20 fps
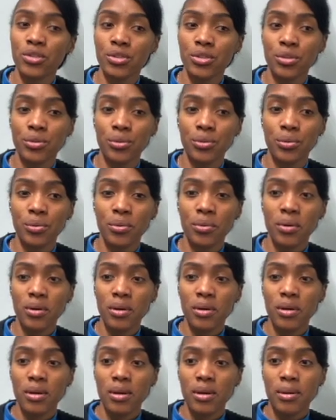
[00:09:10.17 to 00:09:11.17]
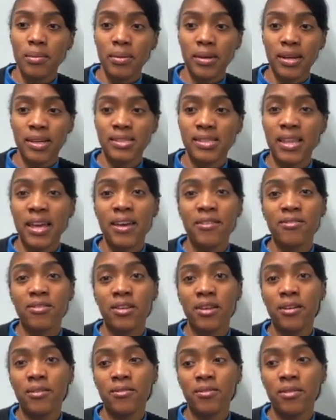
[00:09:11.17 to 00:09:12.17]
too, because they've
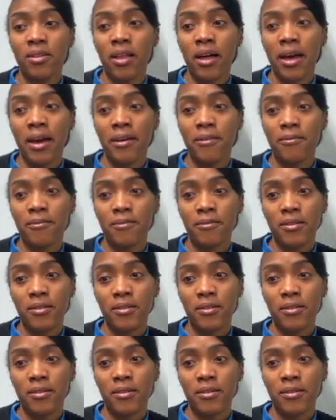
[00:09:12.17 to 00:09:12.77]
lived life